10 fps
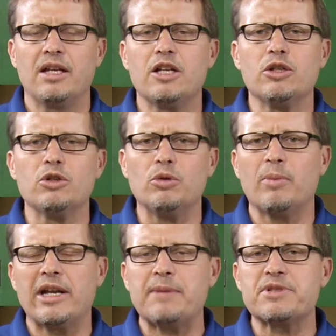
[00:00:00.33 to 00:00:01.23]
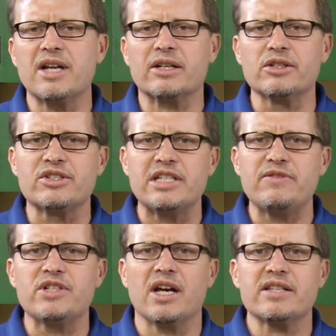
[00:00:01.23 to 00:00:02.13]
Hello, my name is Dr. Steve
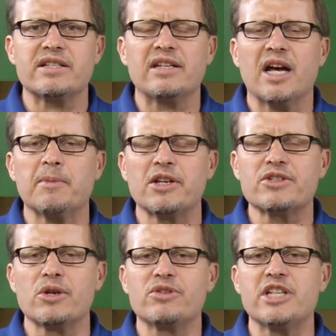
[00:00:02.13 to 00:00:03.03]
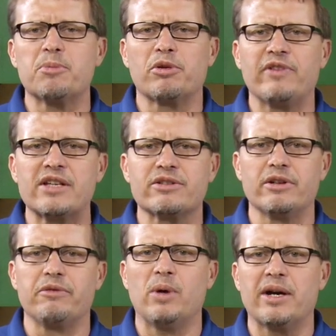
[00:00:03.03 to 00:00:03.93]
Johnson. I'm an Associate Professor
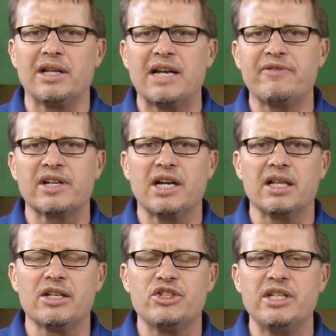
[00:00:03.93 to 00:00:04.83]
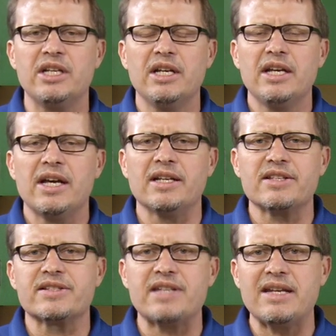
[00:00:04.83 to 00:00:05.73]
of Wildlife Ecology and a
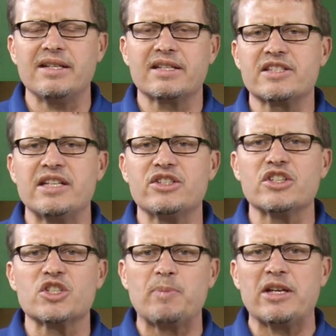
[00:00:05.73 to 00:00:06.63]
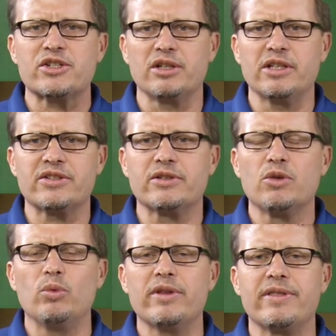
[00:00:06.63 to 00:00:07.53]
State Extension Specialist
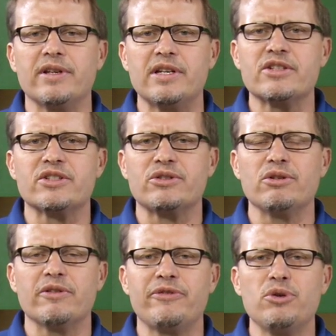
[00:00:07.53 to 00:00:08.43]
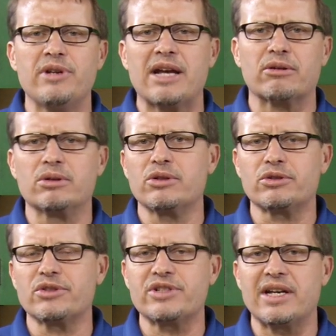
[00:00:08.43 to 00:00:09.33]
with the Institute of Food and
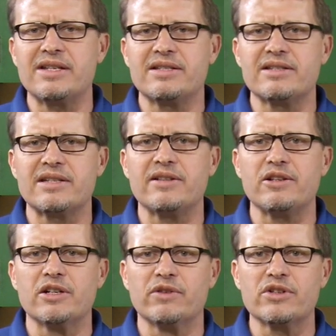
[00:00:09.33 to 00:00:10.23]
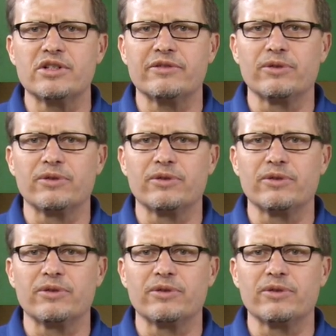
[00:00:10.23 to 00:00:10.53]
Agricultural Sciences at the University of